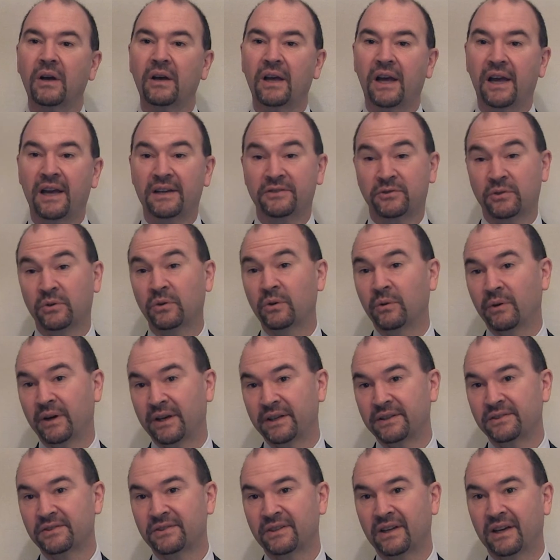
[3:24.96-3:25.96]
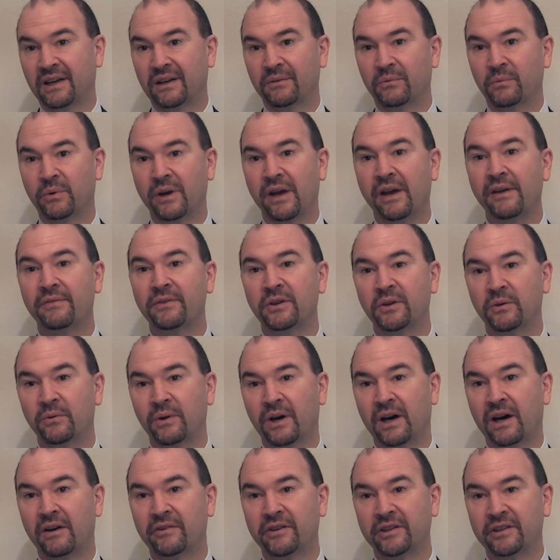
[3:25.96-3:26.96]
as always, wherever you
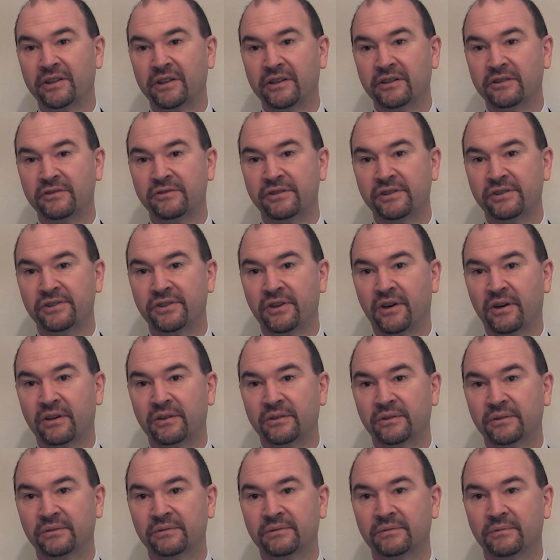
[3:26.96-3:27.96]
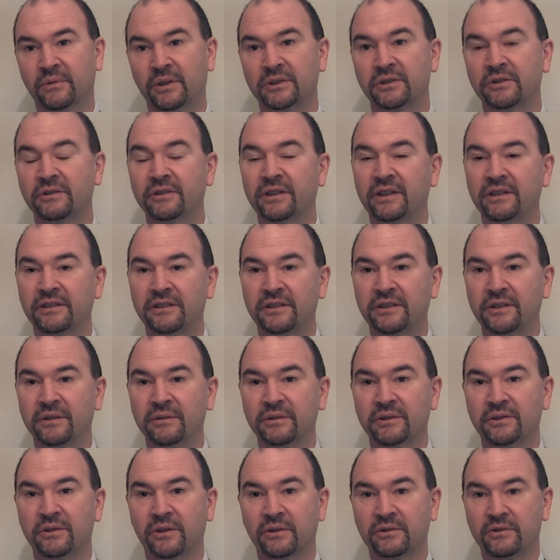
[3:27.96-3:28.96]
are in the industry cycle, what you need to do
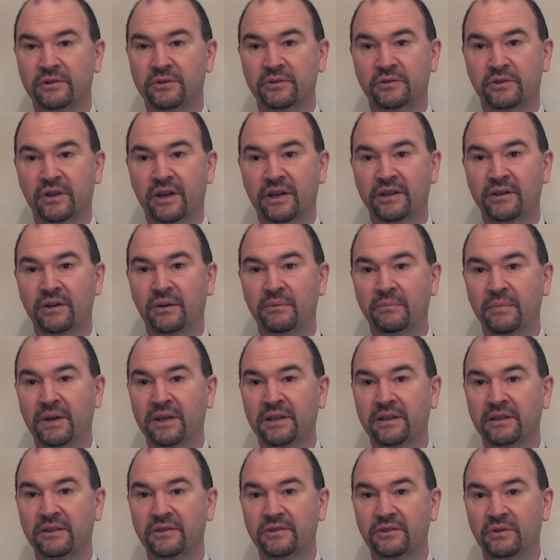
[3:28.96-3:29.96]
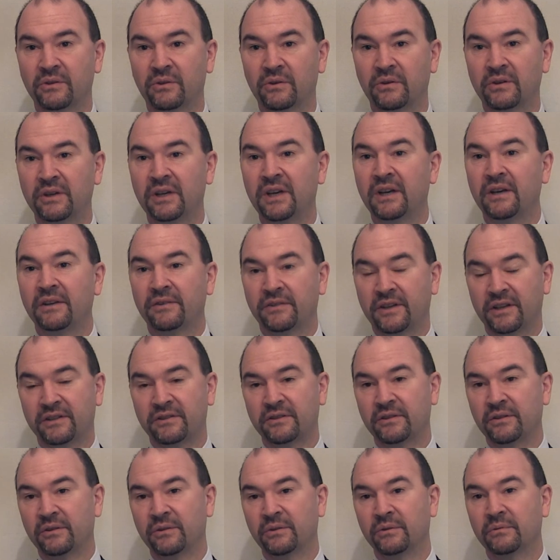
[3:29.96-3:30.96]
is concentrate on making sure that
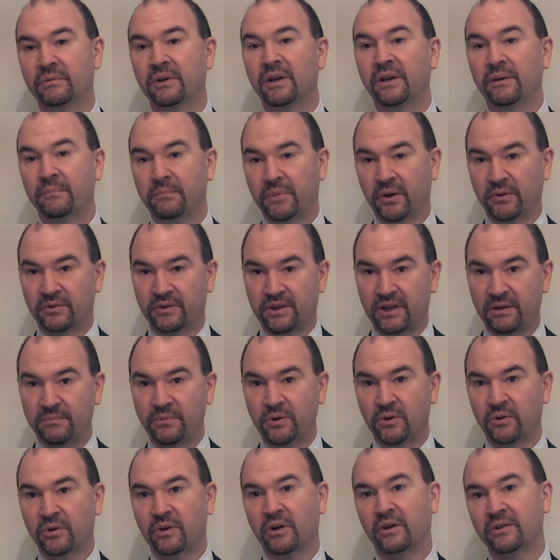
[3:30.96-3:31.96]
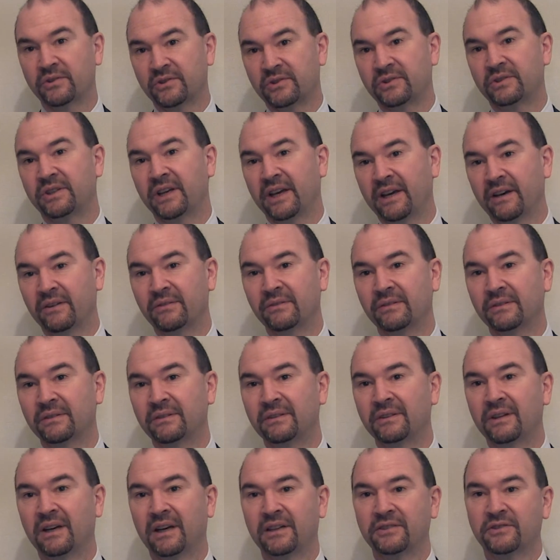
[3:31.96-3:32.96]
you both keep your costs down,
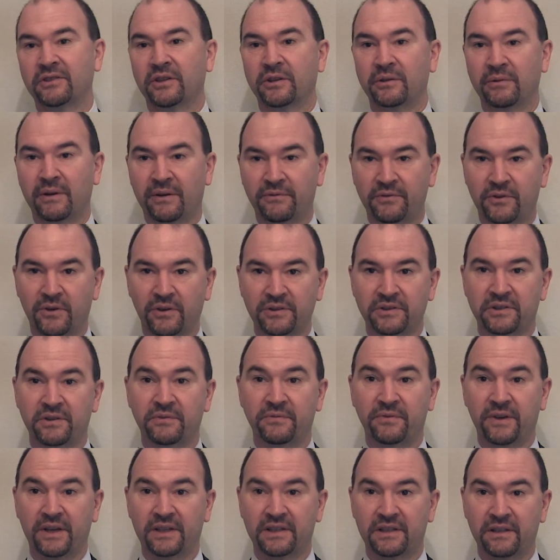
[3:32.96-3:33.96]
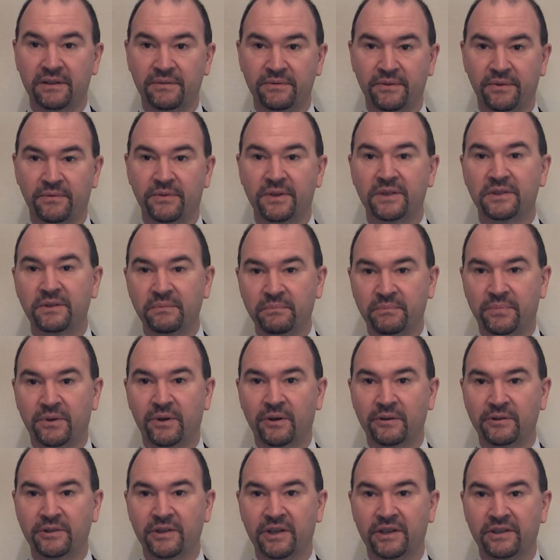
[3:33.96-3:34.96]
and so you have cost-effective, efficient
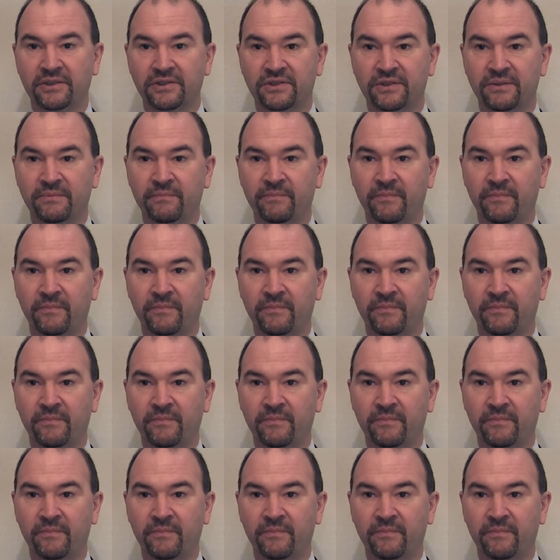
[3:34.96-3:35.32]
projects,